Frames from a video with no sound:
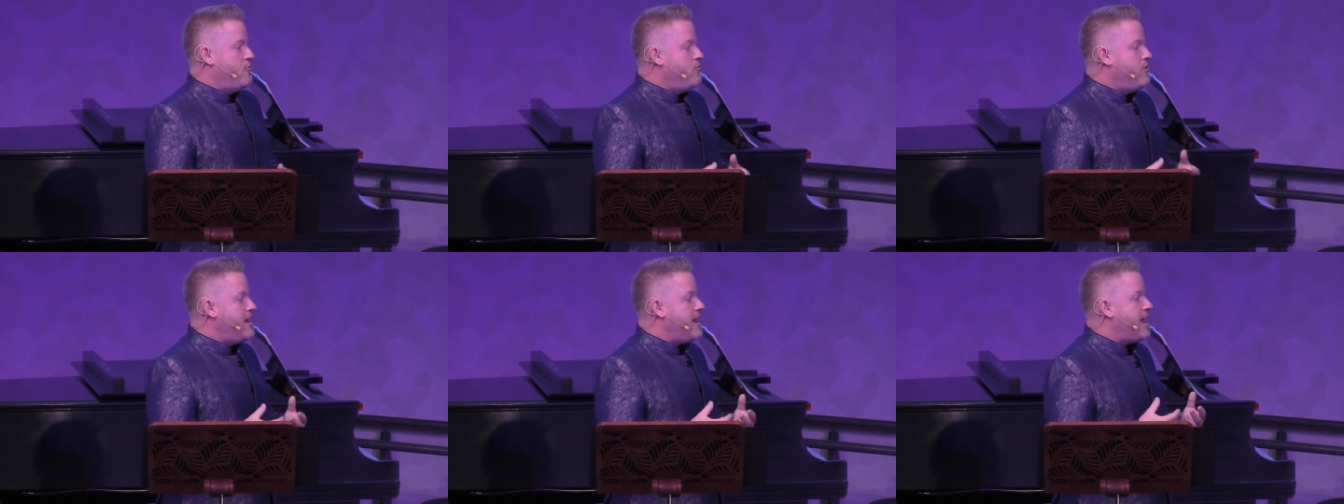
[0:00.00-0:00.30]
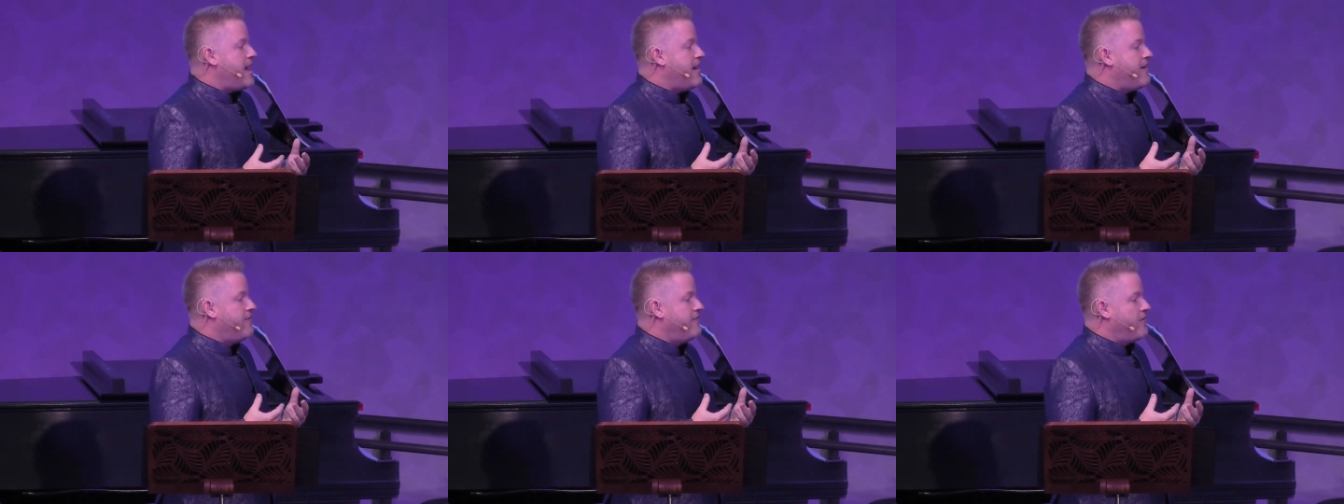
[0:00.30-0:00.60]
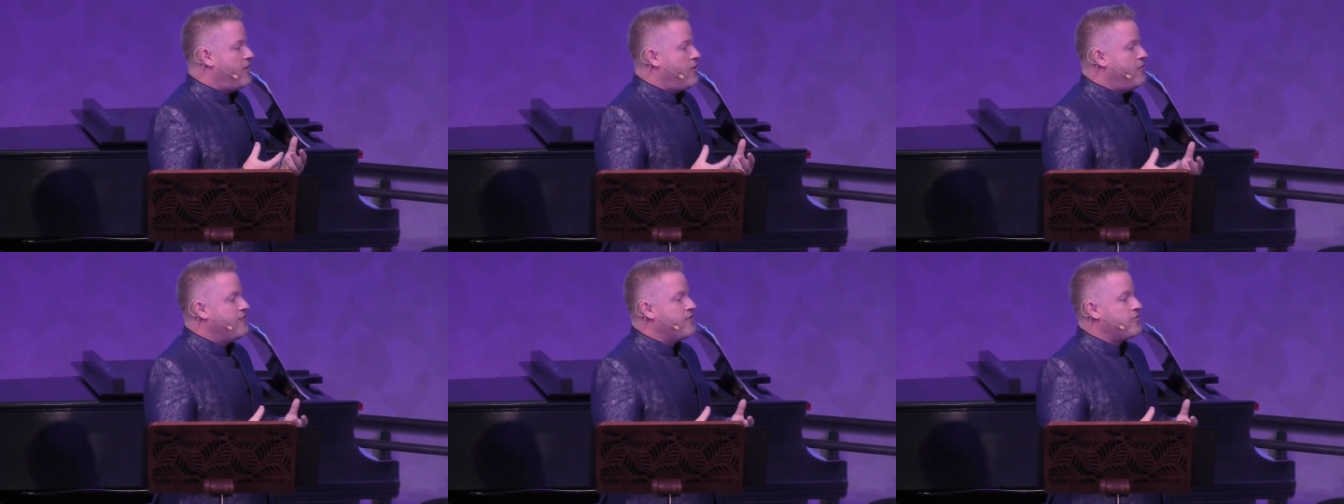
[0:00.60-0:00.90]
we have
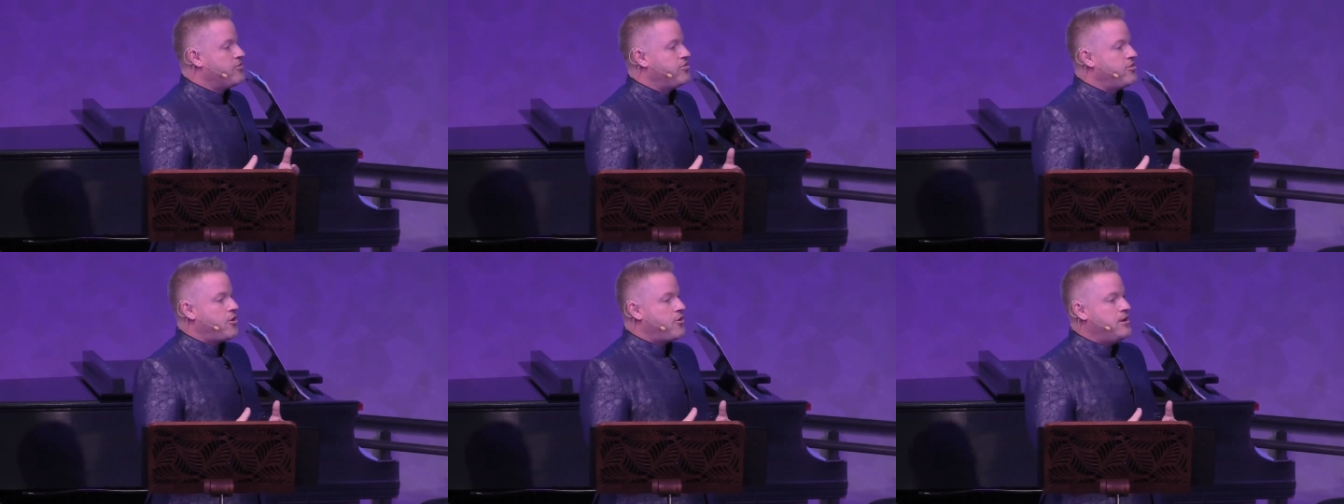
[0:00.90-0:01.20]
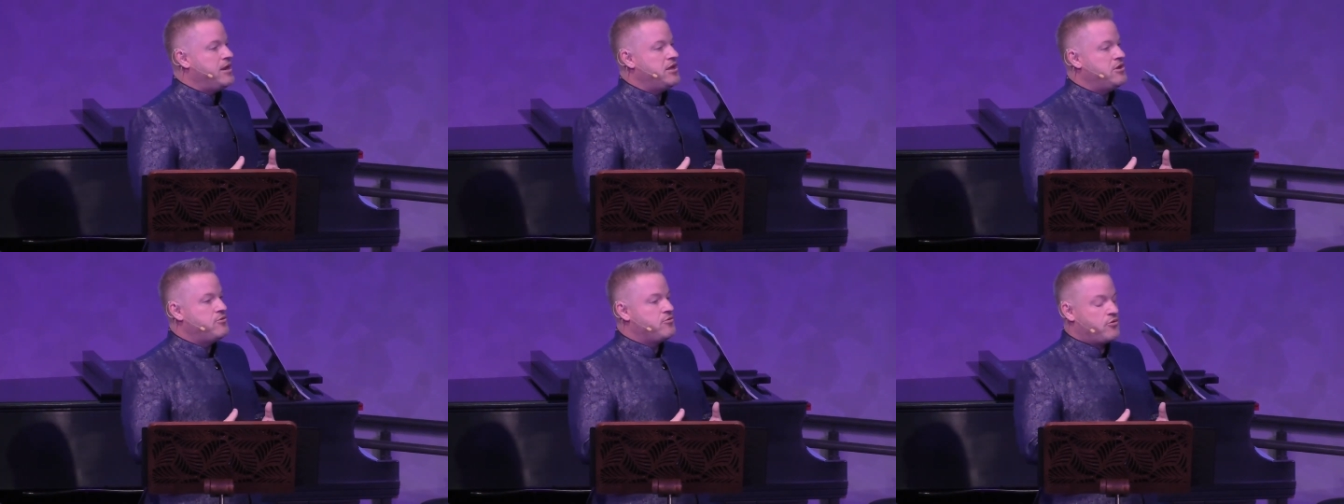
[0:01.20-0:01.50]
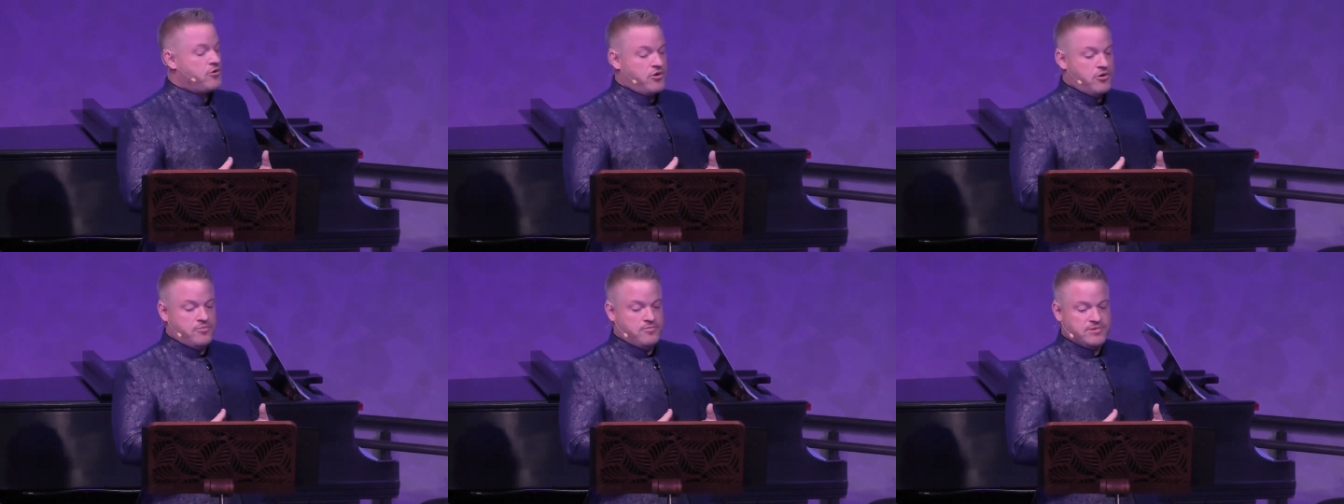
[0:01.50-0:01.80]
over 30
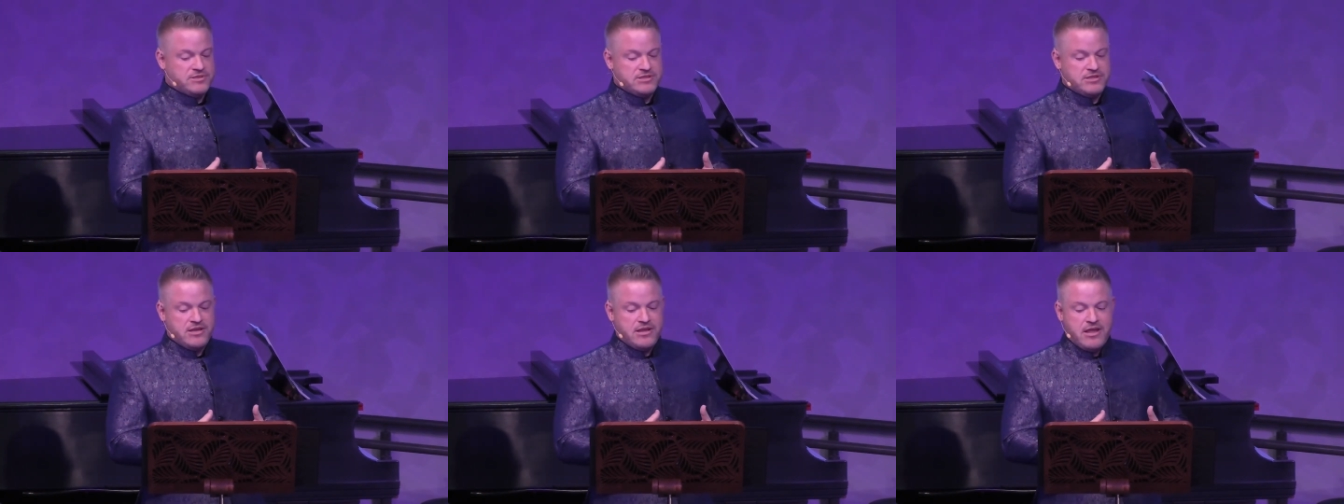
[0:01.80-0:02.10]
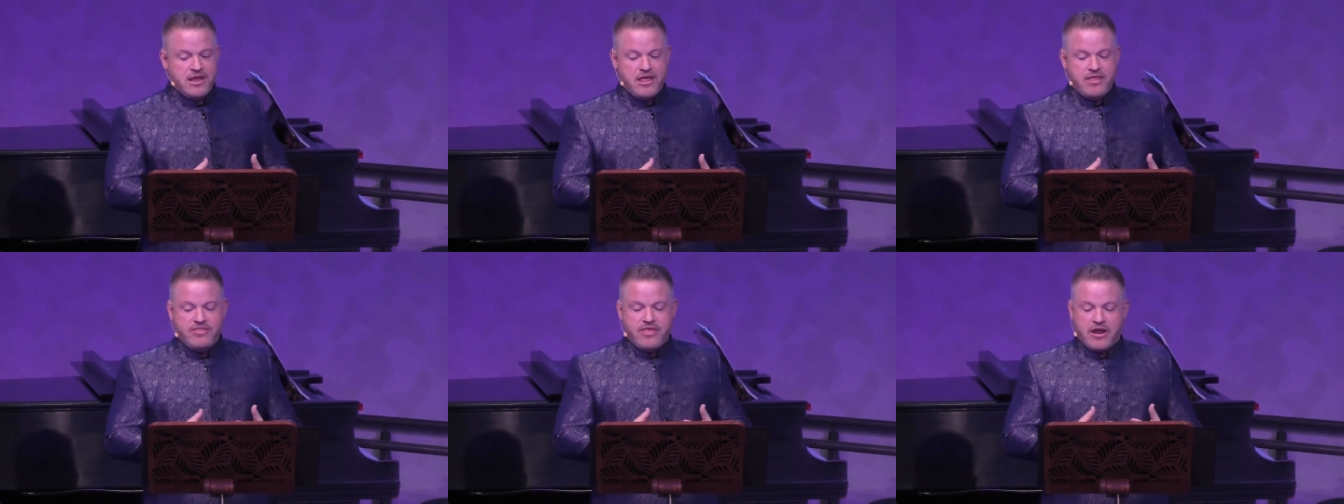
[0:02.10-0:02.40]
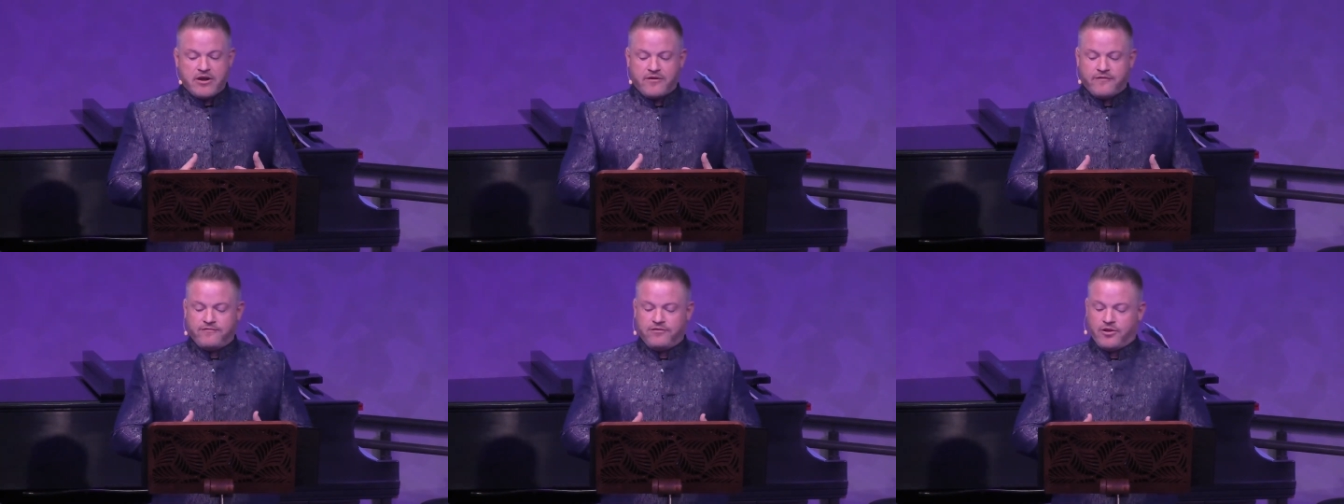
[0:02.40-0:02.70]
groups
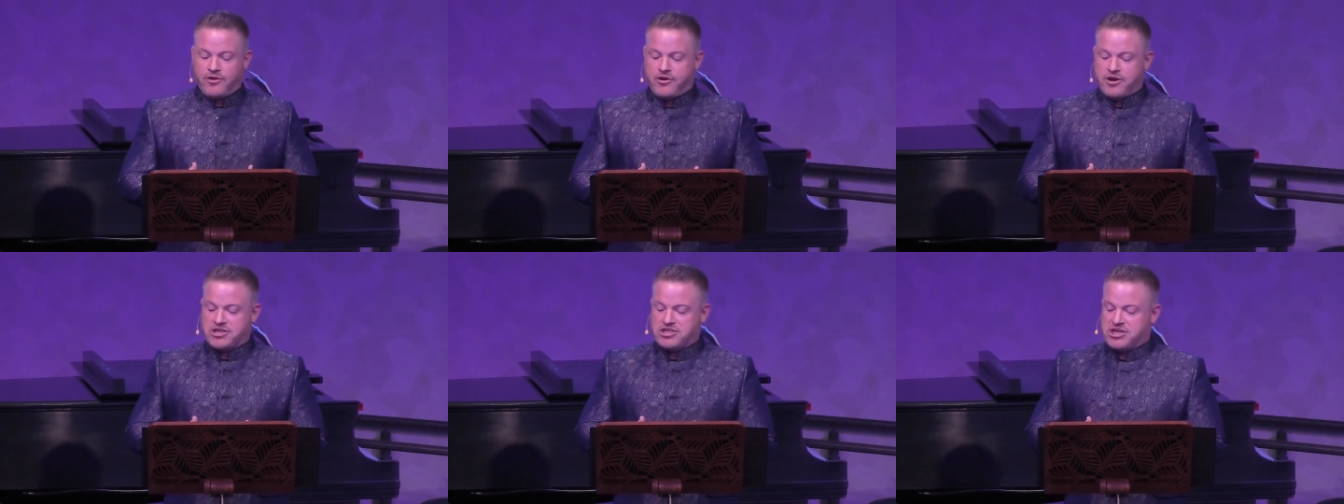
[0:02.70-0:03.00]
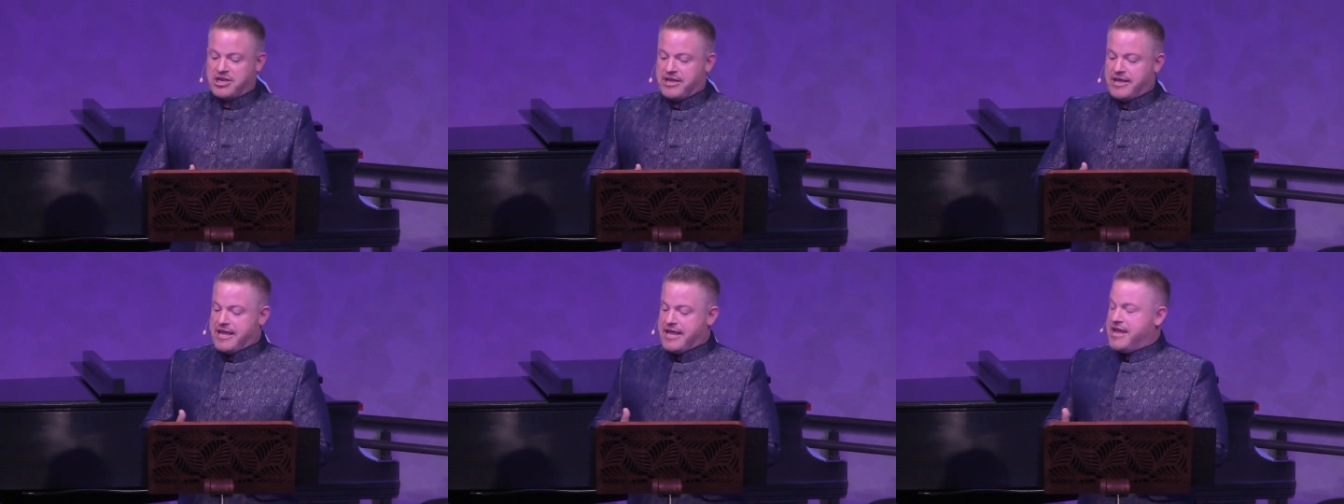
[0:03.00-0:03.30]
that are flourishing,